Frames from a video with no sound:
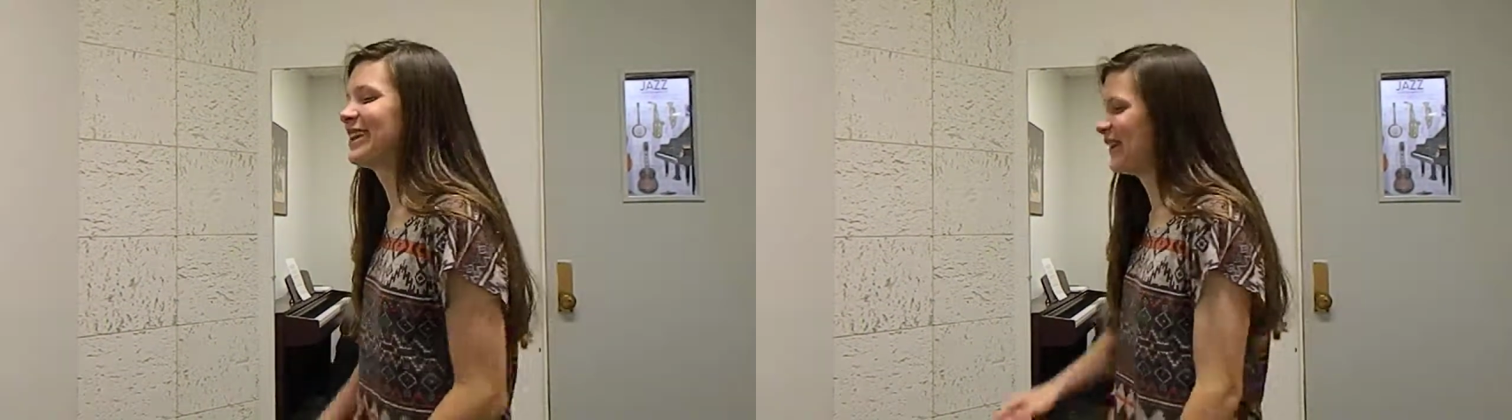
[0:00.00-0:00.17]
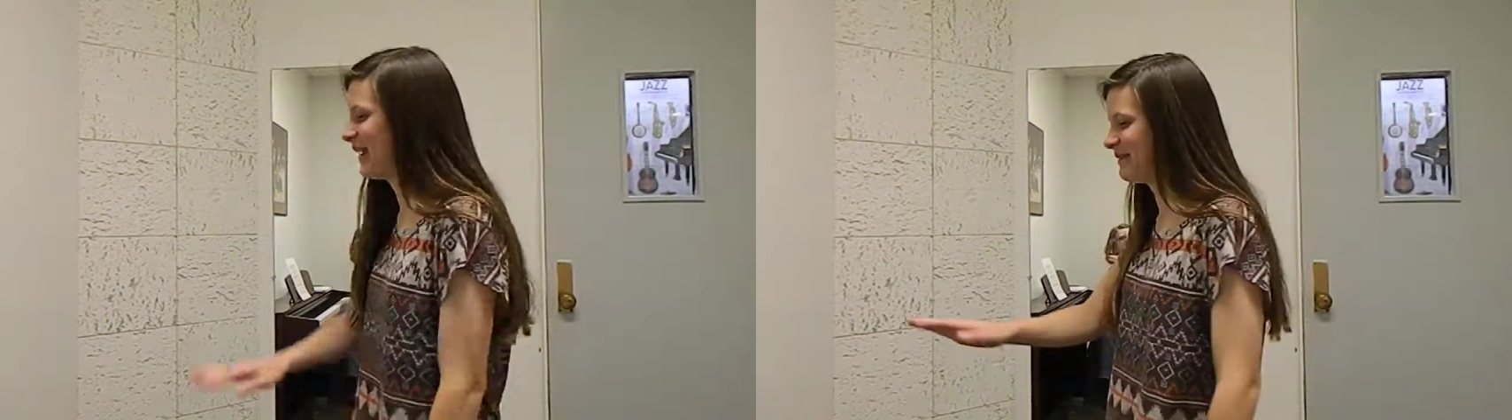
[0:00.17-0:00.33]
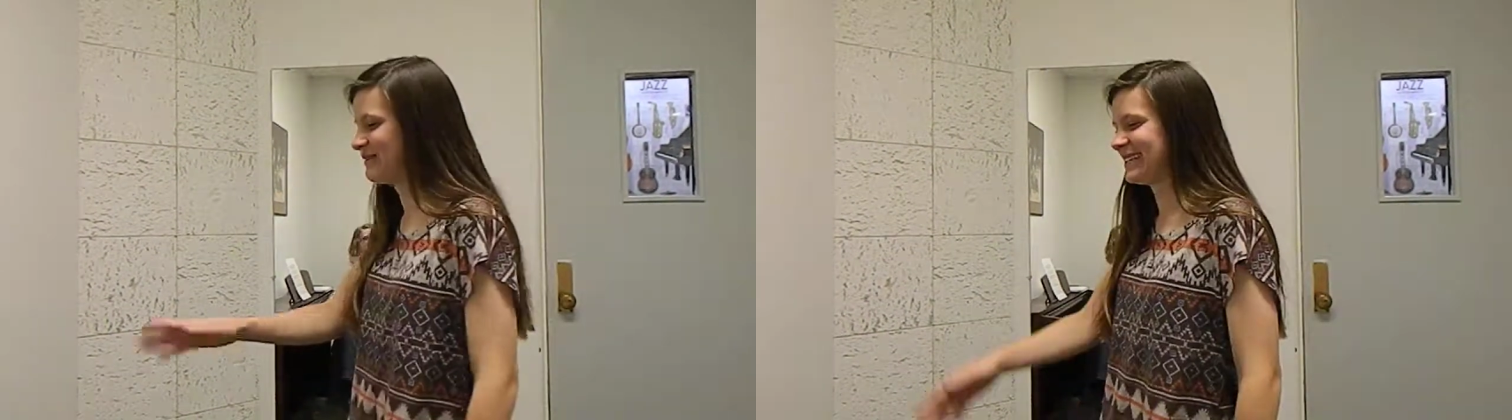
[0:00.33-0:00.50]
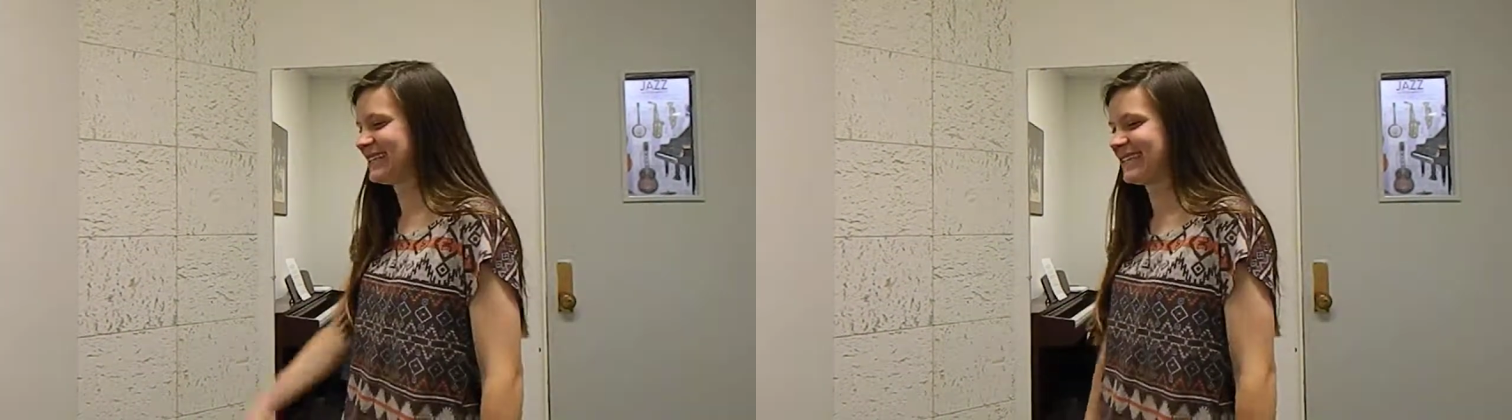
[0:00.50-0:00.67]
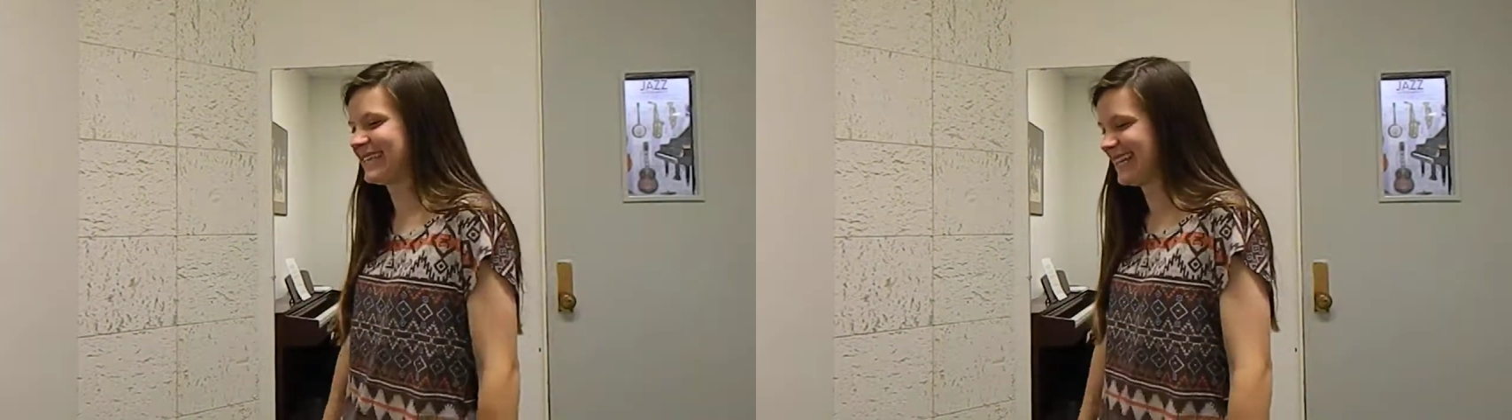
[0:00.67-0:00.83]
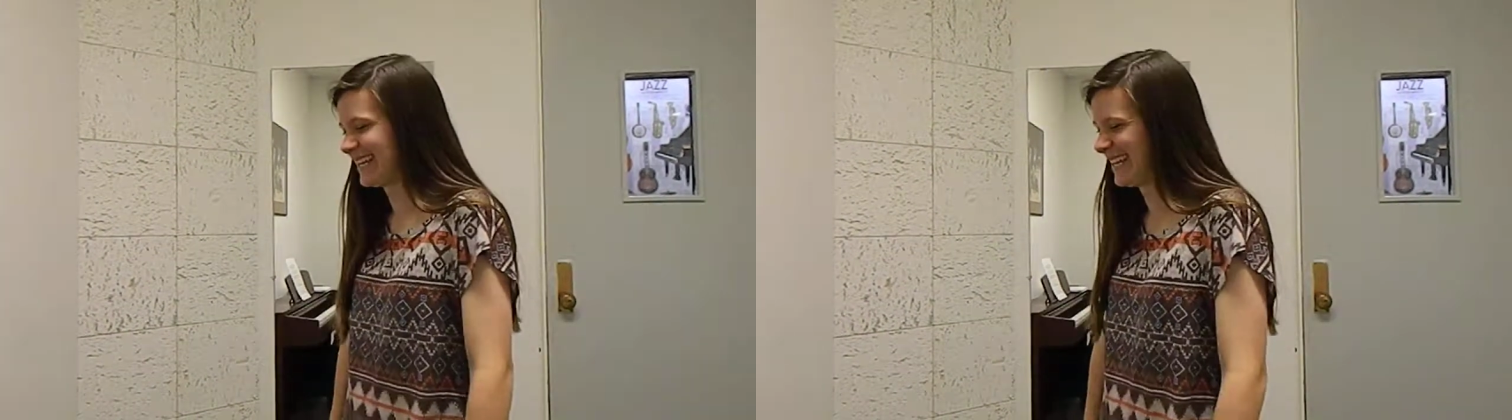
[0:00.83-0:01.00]
know.
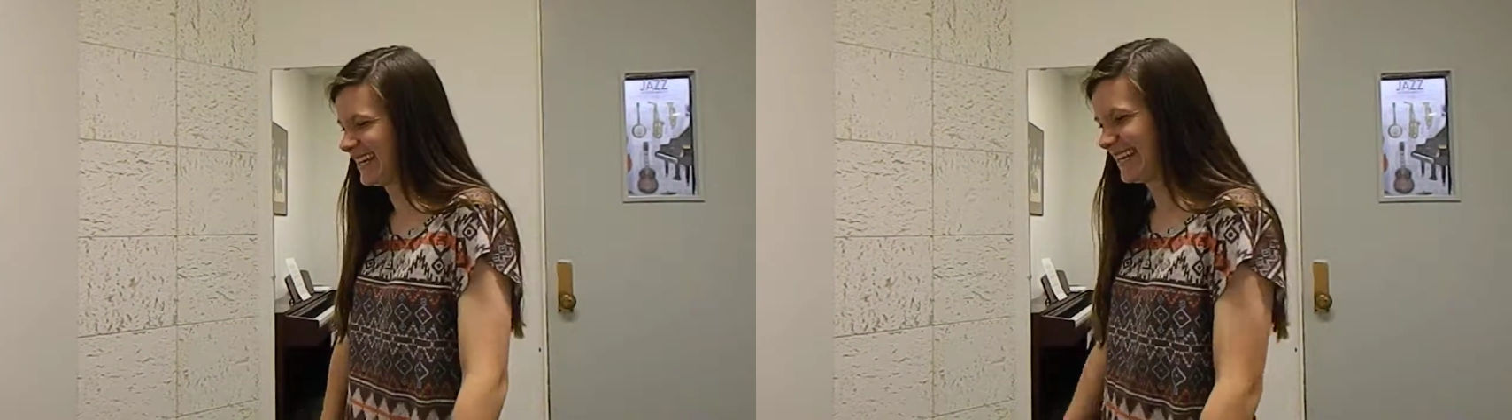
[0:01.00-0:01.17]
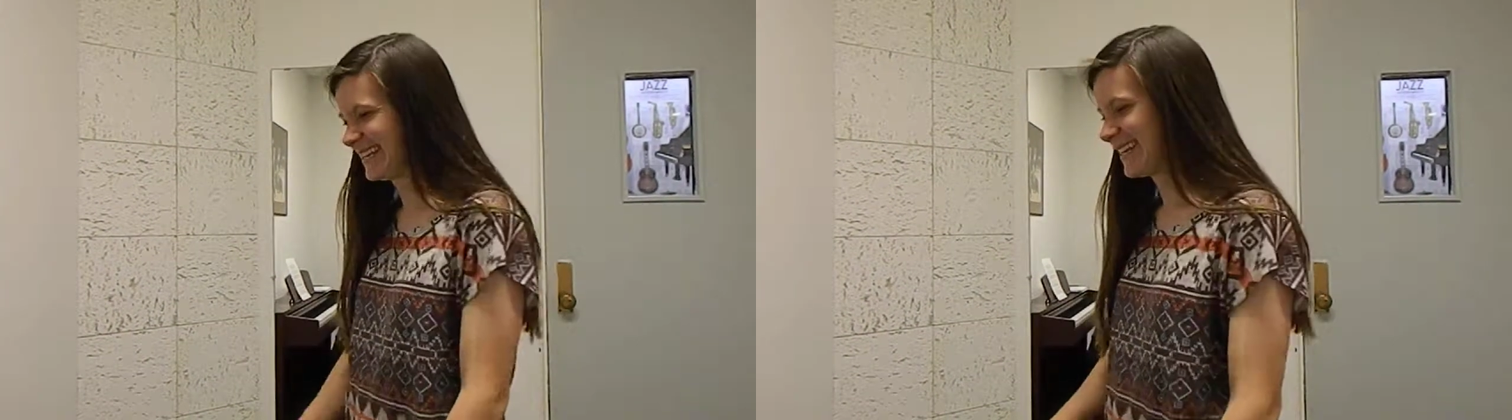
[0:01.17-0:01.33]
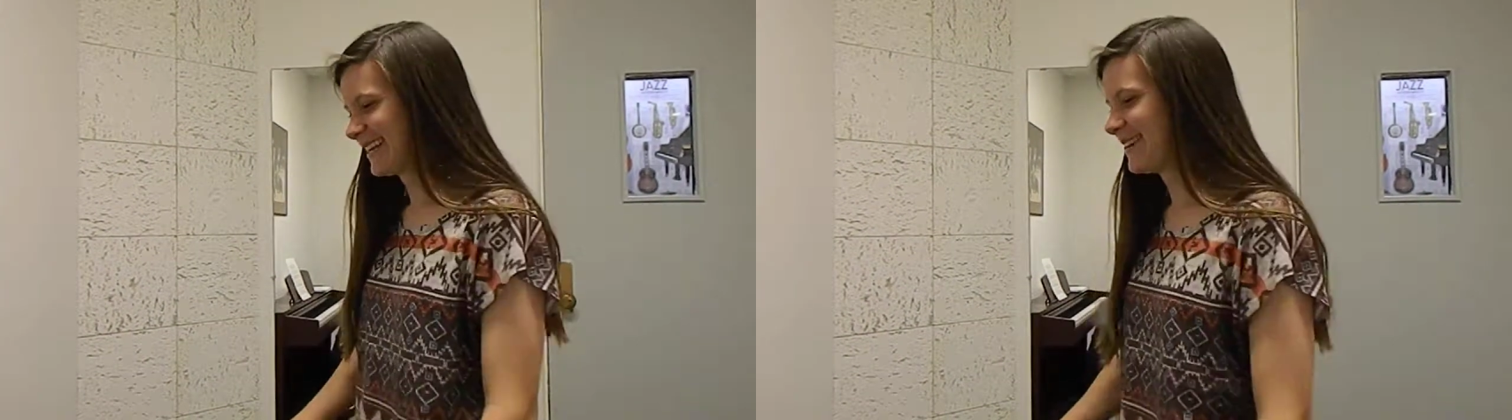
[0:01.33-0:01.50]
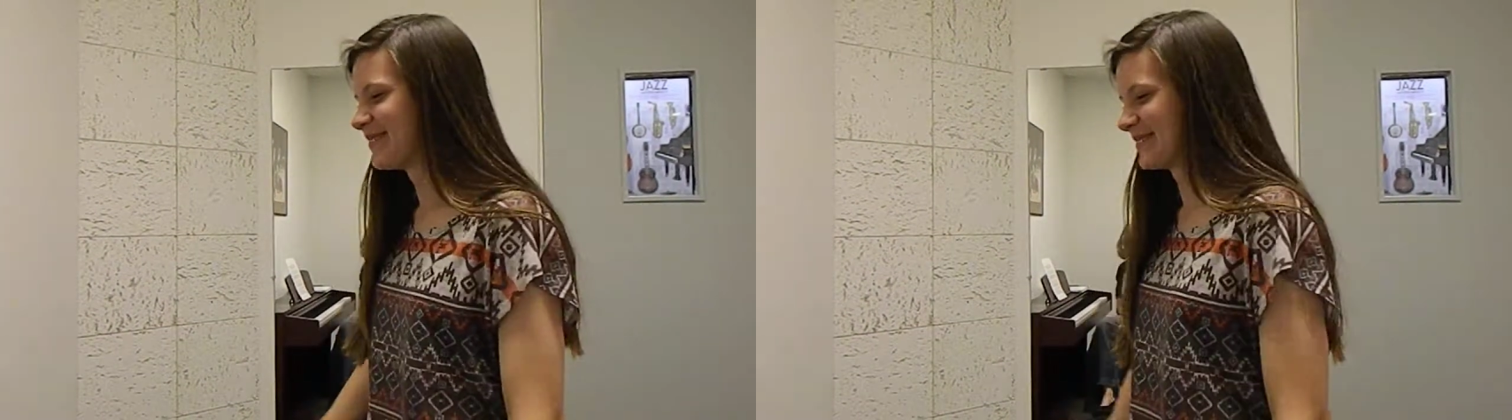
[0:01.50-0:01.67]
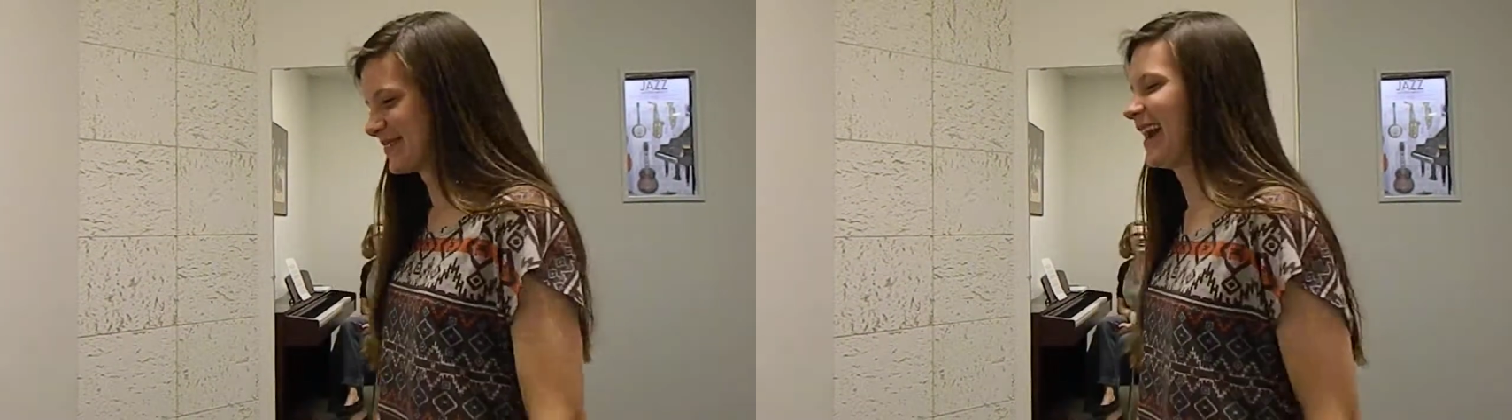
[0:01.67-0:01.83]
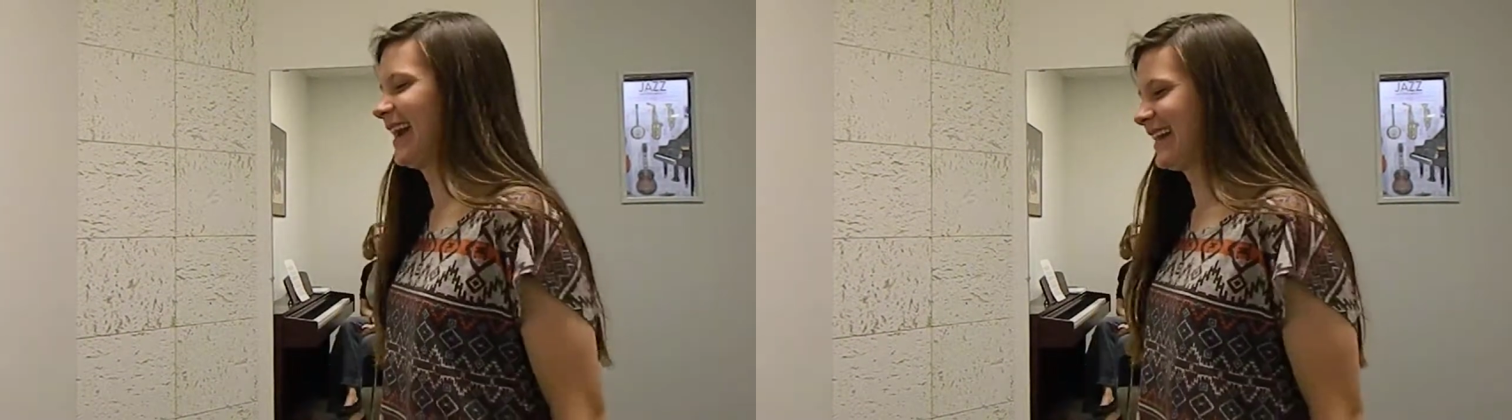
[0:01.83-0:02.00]
We'll try.